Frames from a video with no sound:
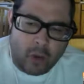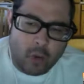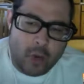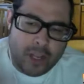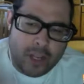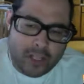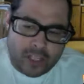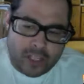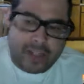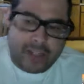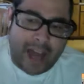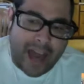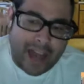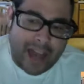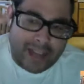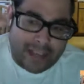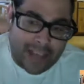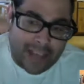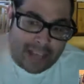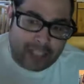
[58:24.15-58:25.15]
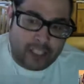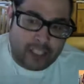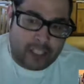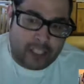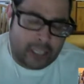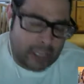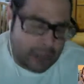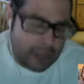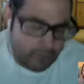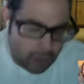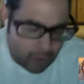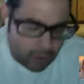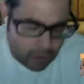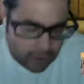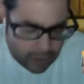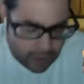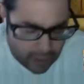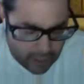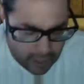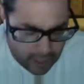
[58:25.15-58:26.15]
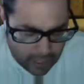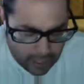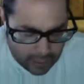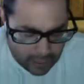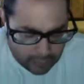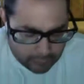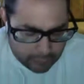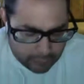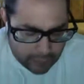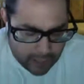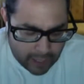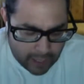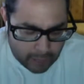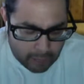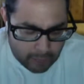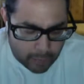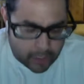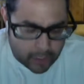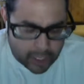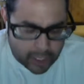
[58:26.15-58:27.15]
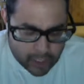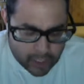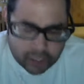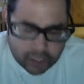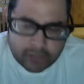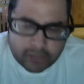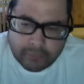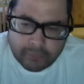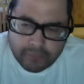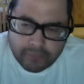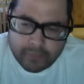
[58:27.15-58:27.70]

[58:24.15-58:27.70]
reach that next level of production,